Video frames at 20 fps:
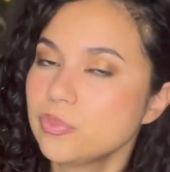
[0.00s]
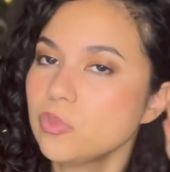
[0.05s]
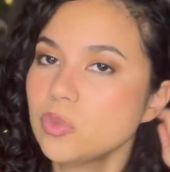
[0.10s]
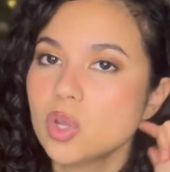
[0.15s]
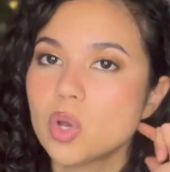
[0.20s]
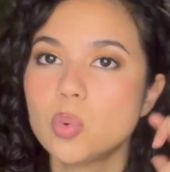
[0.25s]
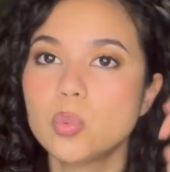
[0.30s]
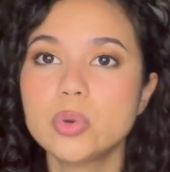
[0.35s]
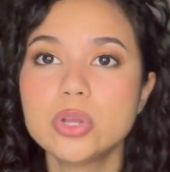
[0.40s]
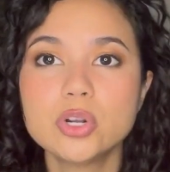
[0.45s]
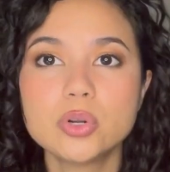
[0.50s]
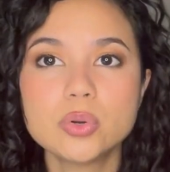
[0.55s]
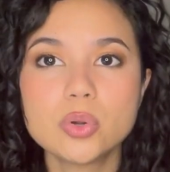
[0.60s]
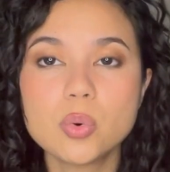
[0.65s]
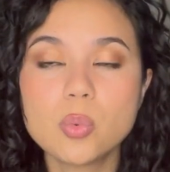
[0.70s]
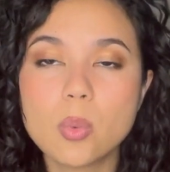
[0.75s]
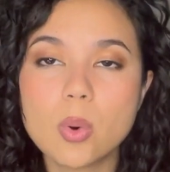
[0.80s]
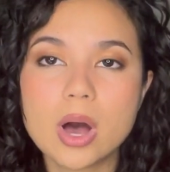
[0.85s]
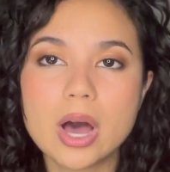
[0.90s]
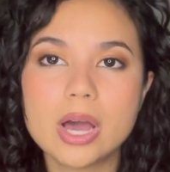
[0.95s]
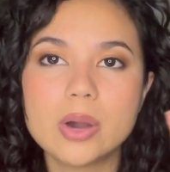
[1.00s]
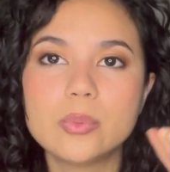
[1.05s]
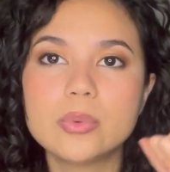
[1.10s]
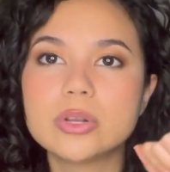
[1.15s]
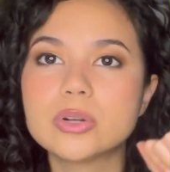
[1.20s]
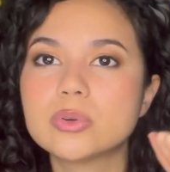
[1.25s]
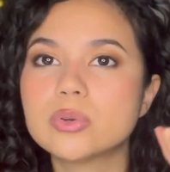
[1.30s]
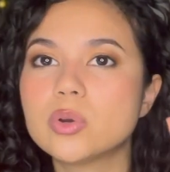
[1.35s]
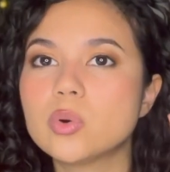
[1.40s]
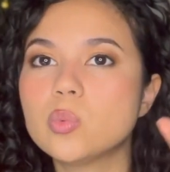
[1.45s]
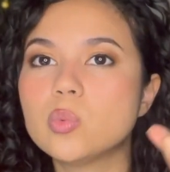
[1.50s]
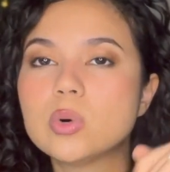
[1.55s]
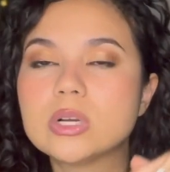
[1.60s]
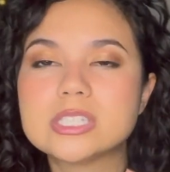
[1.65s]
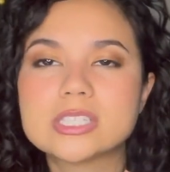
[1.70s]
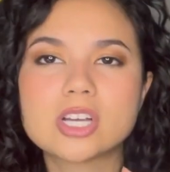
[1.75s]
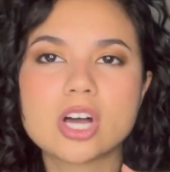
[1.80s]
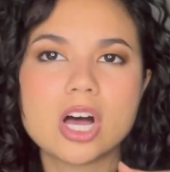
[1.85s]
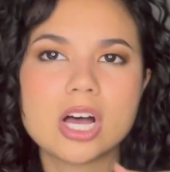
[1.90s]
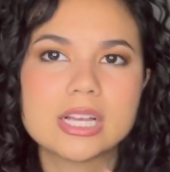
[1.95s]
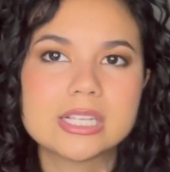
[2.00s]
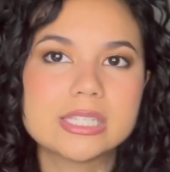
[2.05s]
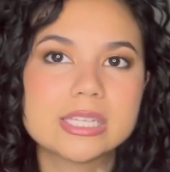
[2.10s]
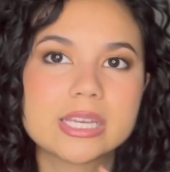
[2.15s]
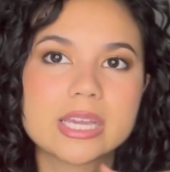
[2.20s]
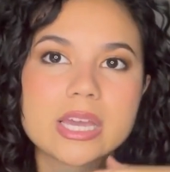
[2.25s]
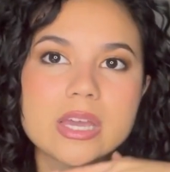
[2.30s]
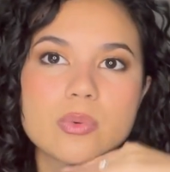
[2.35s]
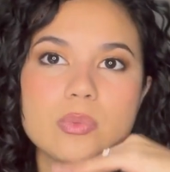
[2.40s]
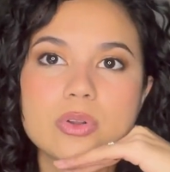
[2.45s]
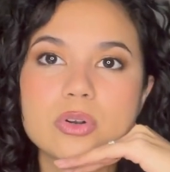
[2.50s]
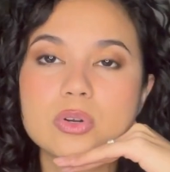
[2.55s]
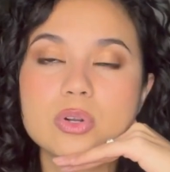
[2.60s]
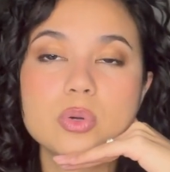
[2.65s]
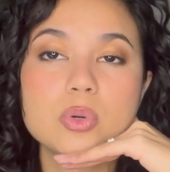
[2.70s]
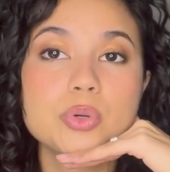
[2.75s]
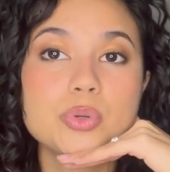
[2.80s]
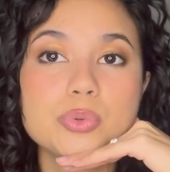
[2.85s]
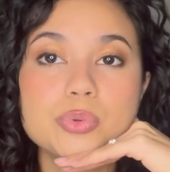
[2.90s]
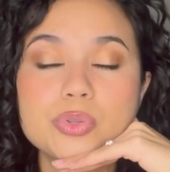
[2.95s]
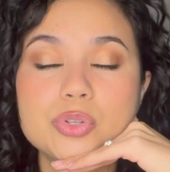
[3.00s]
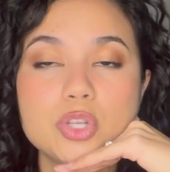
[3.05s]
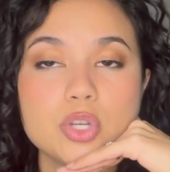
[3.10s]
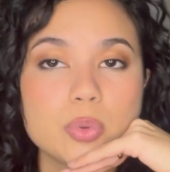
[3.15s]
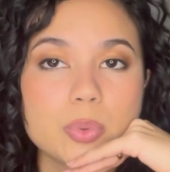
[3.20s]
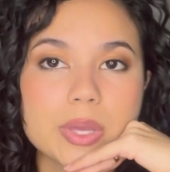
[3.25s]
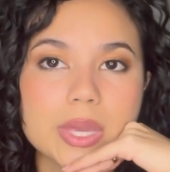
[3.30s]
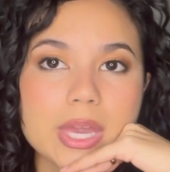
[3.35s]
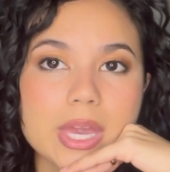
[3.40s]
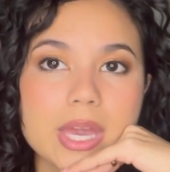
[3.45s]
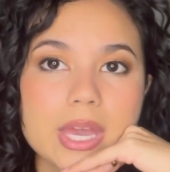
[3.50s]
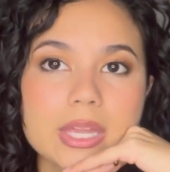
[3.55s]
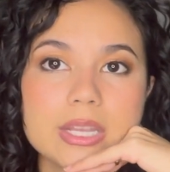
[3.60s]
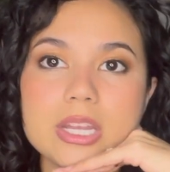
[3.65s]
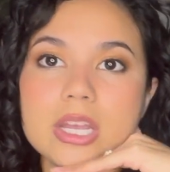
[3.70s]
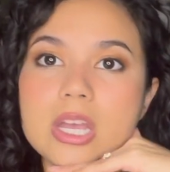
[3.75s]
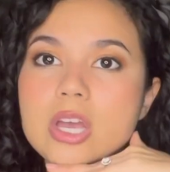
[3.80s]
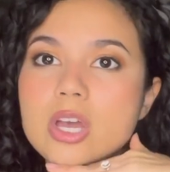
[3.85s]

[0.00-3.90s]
We don't know why. We don't know what's causing it. We don't know who's doing it.